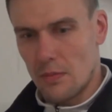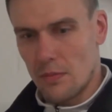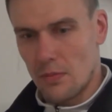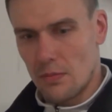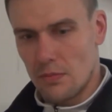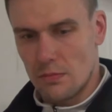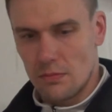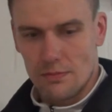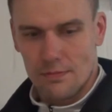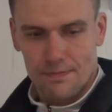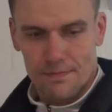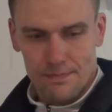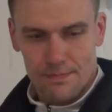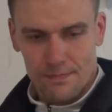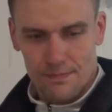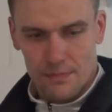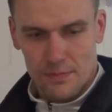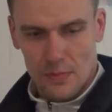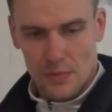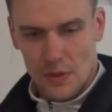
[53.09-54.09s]
And
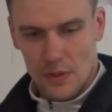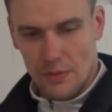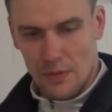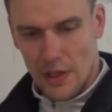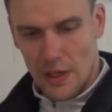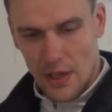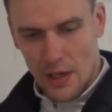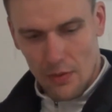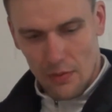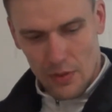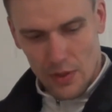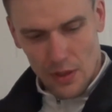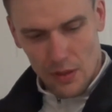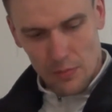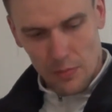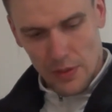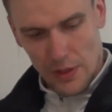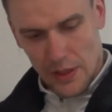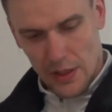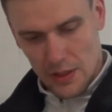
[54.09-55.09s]
right now, young
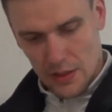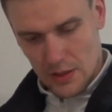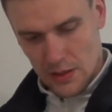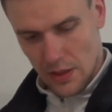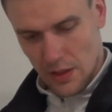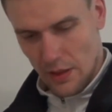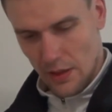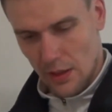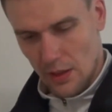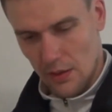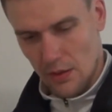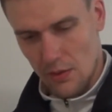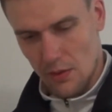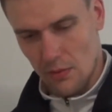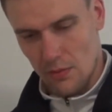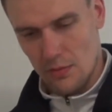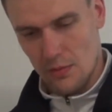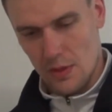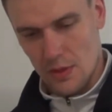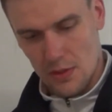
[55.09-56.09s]
players, I think you
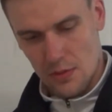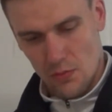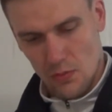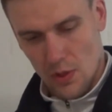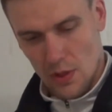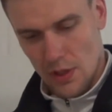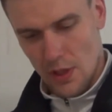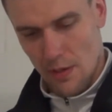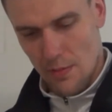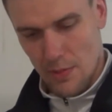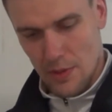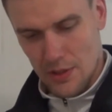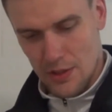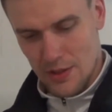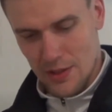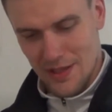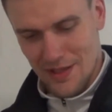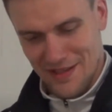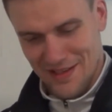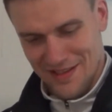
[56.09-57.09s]
know, doesn't work that much